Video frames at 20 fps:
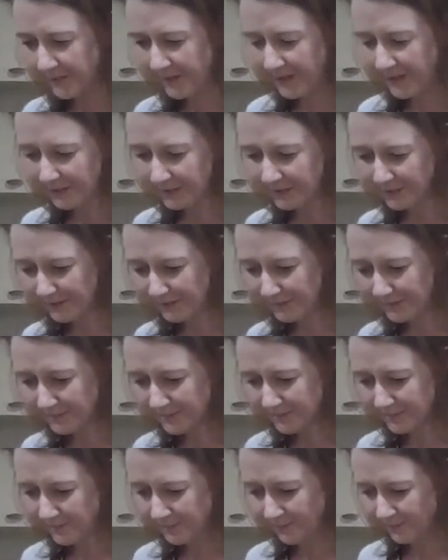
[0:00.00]
the onion
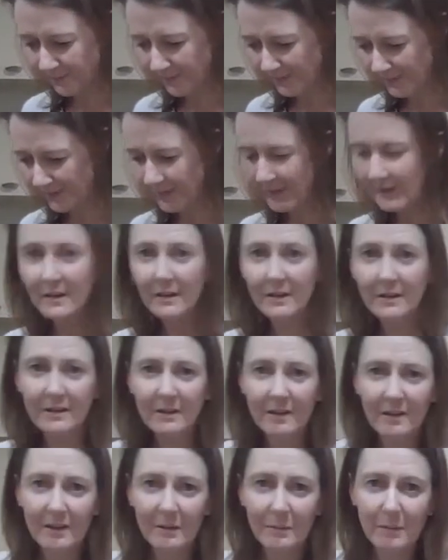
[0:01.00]

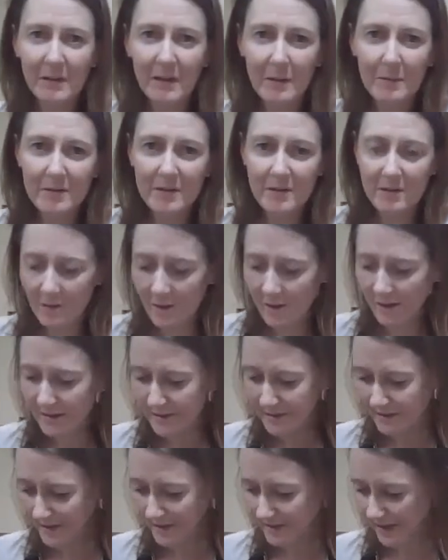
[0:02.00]
till it becomes
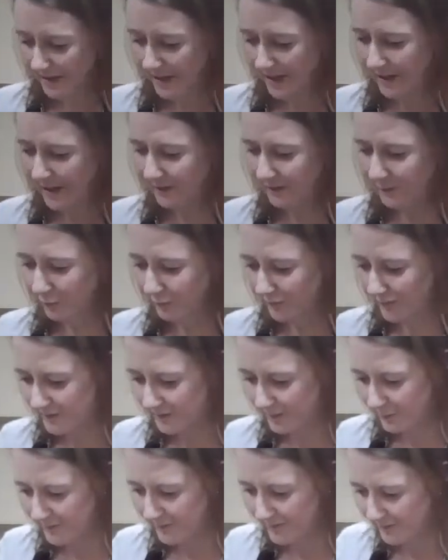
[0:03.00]
nice and
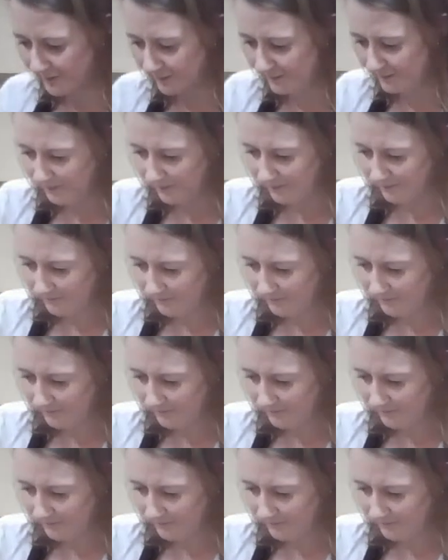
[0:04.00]
translucent.